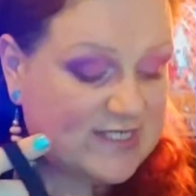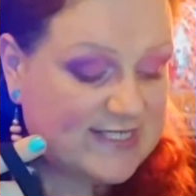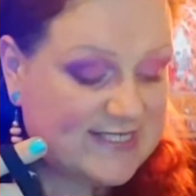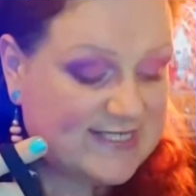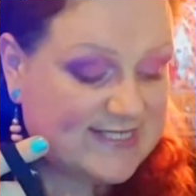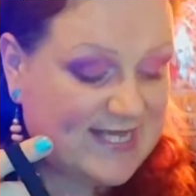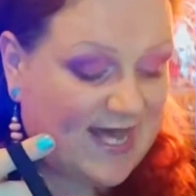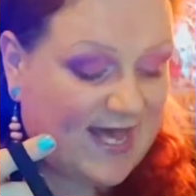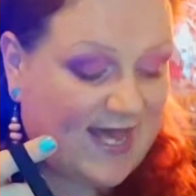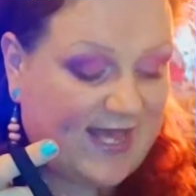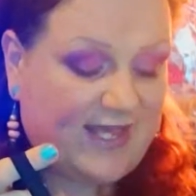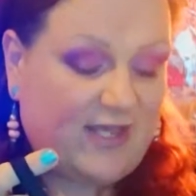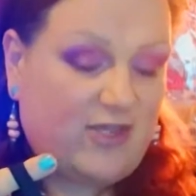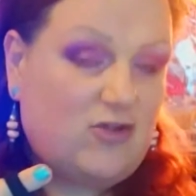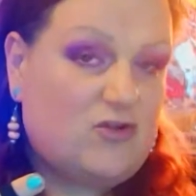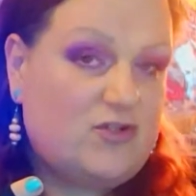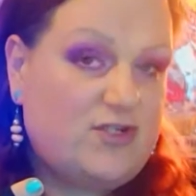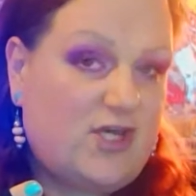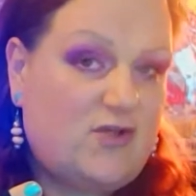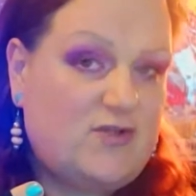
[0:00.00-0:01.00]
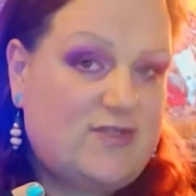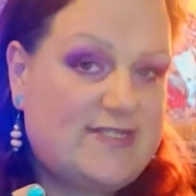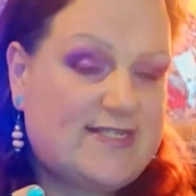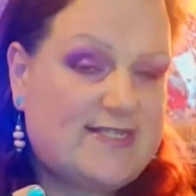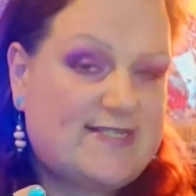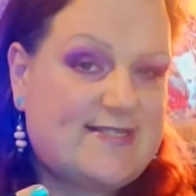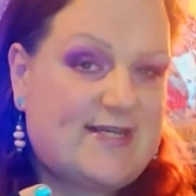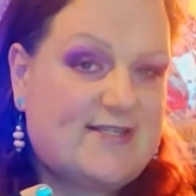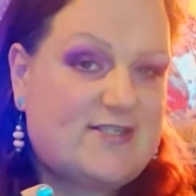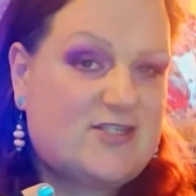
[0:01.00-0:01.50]
to say, you'll
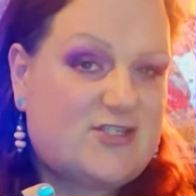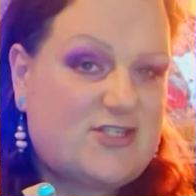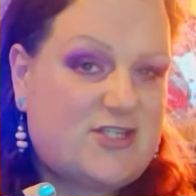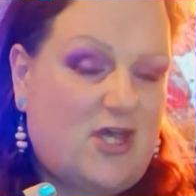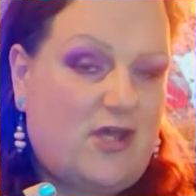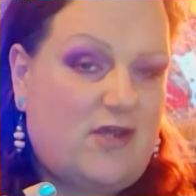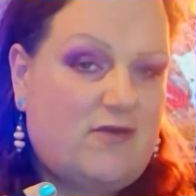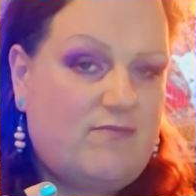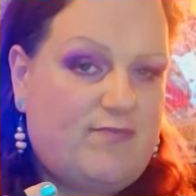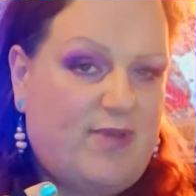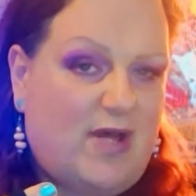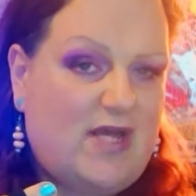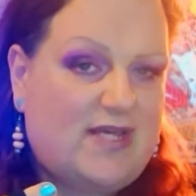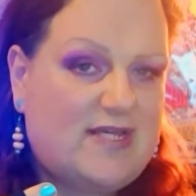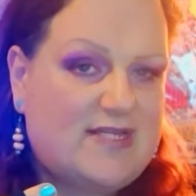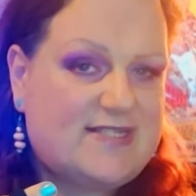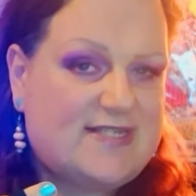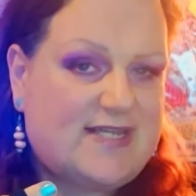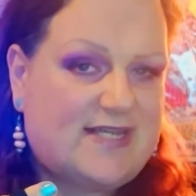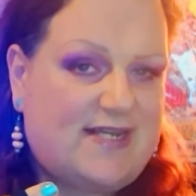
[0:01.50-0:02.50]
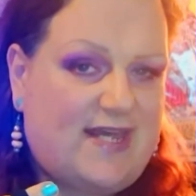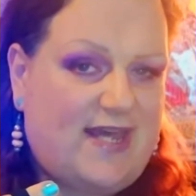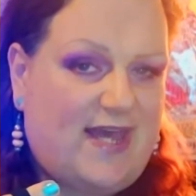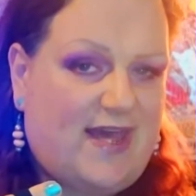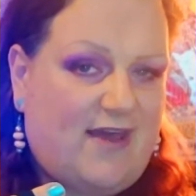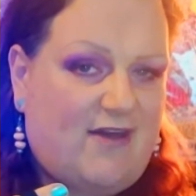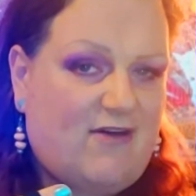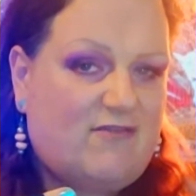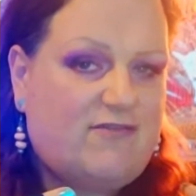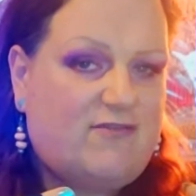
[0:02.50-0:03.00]
notice there's a certain bias in
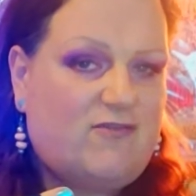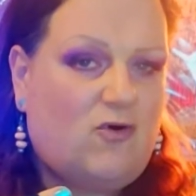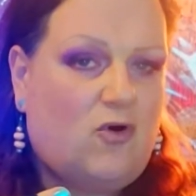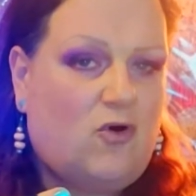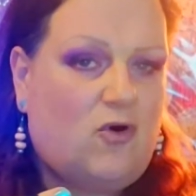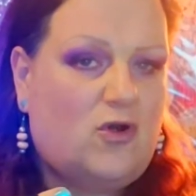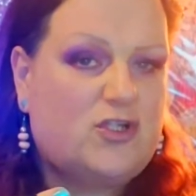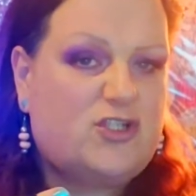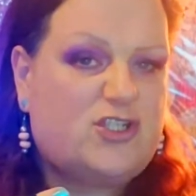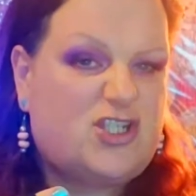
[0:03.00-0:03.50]
here for